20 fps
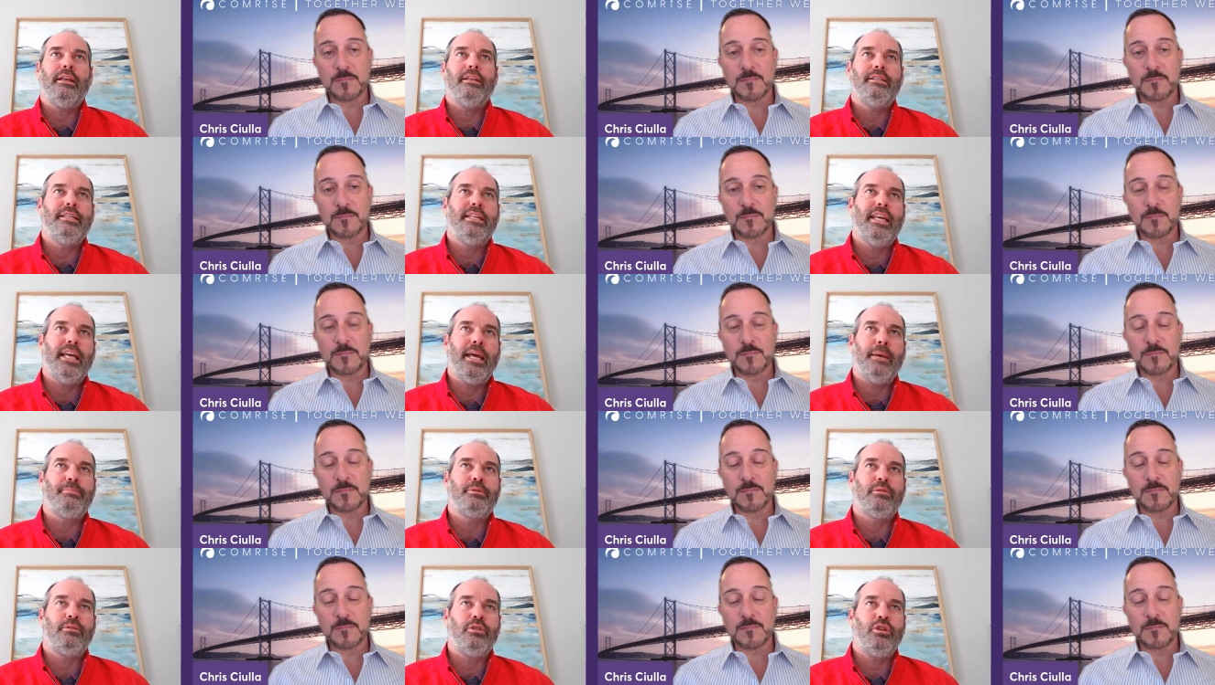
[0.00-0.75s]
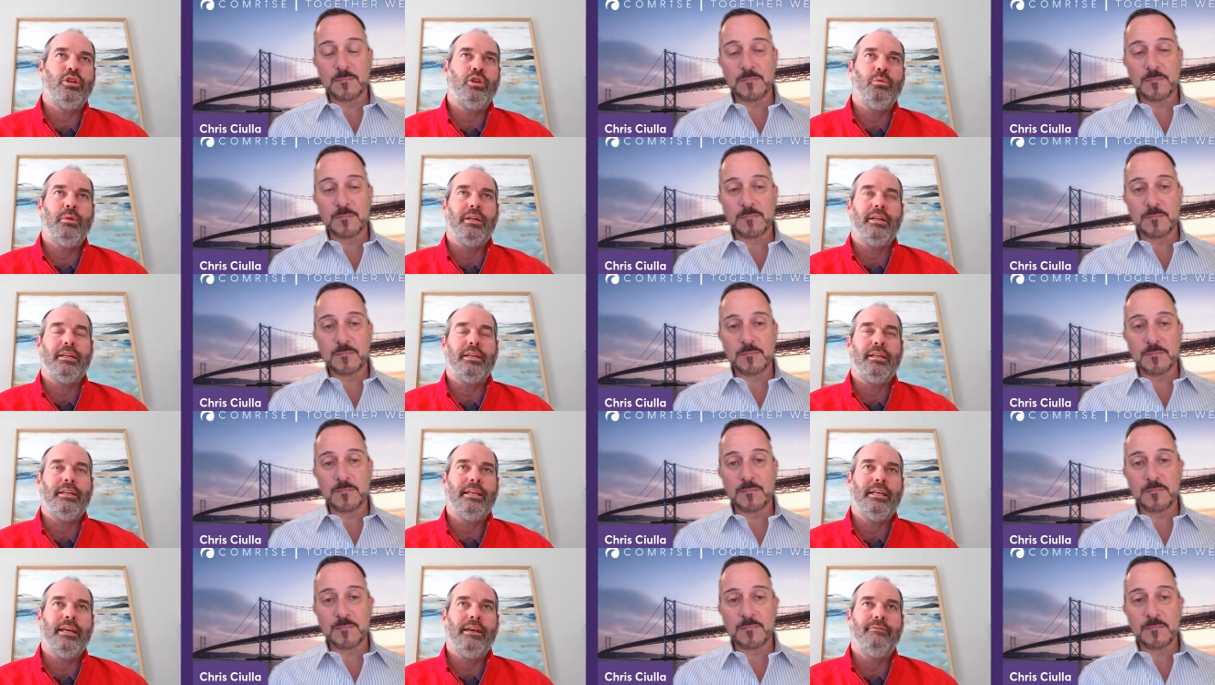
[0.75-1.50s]
Speaker 1: tips you would
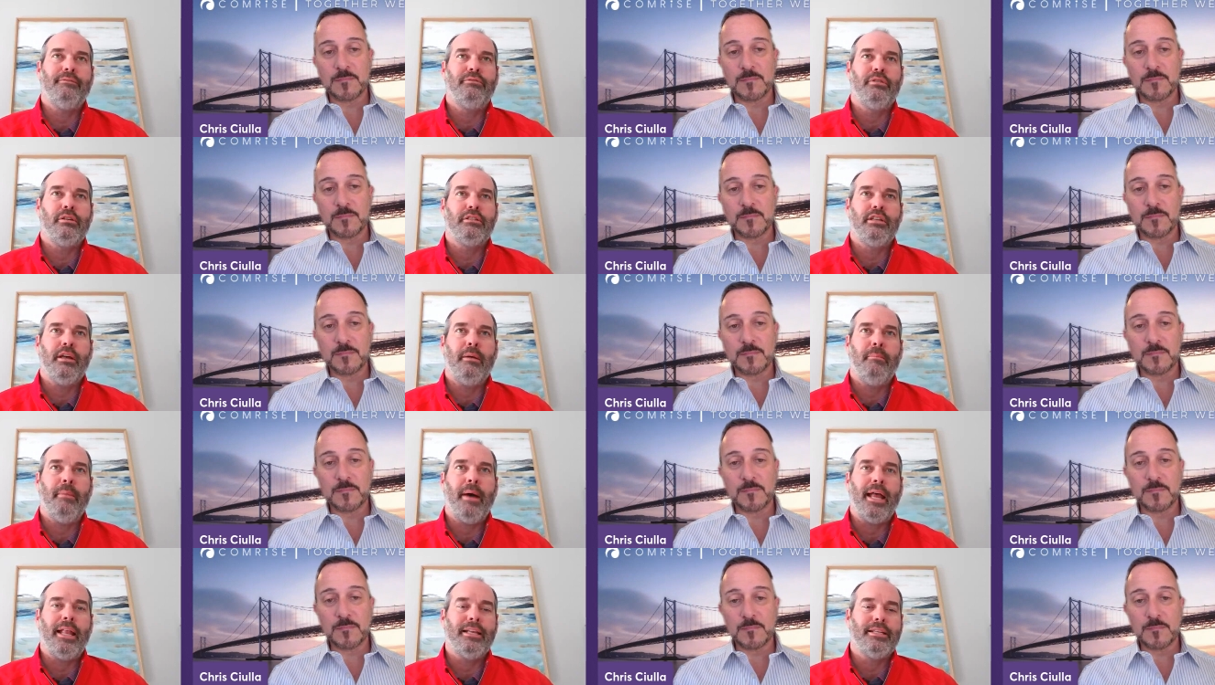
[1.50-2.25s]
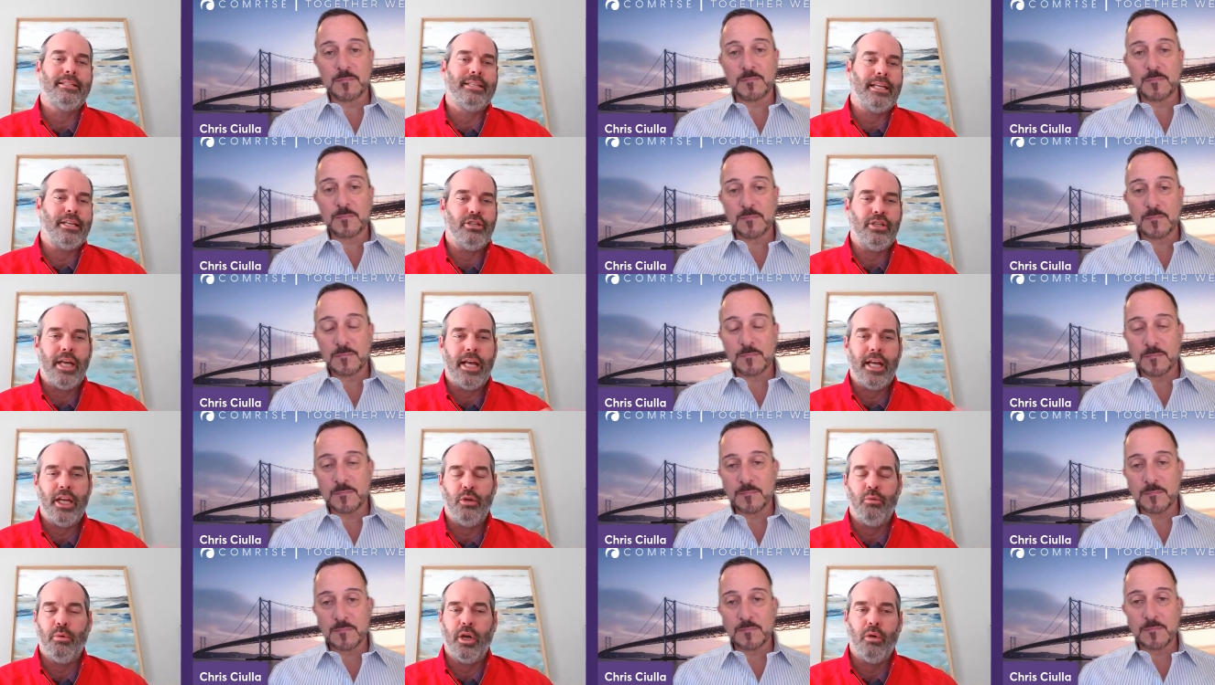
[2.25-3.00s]
give to somebody let's say
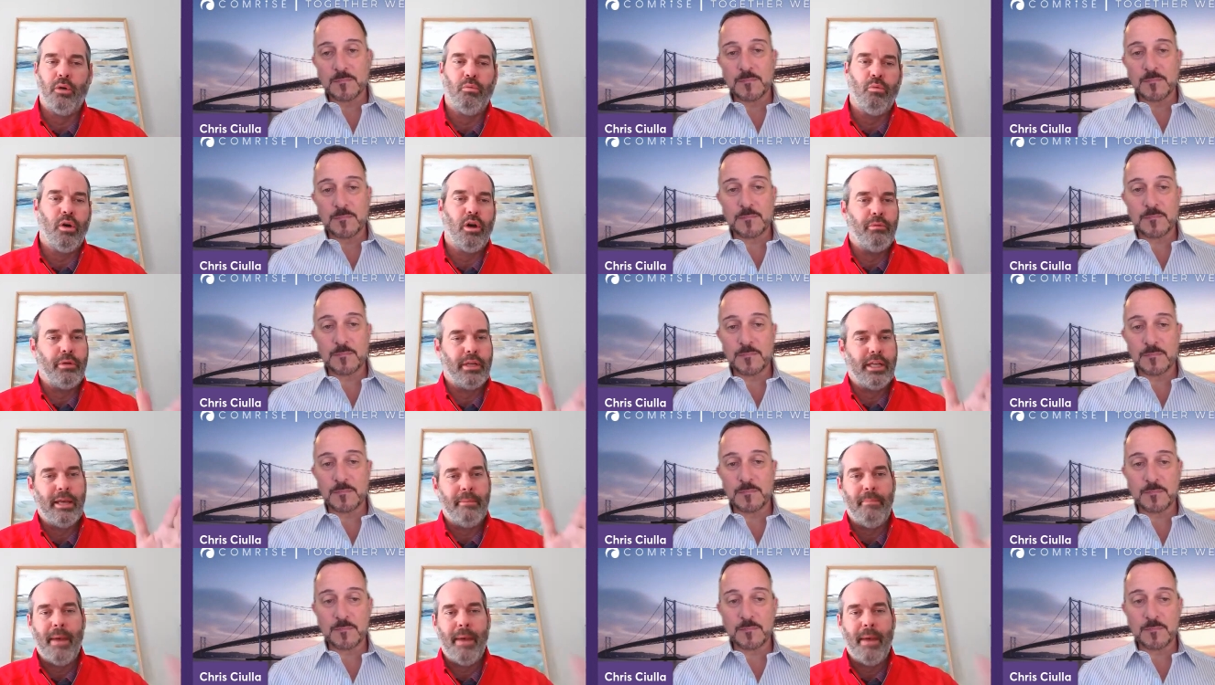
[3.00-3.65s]
january 1 we get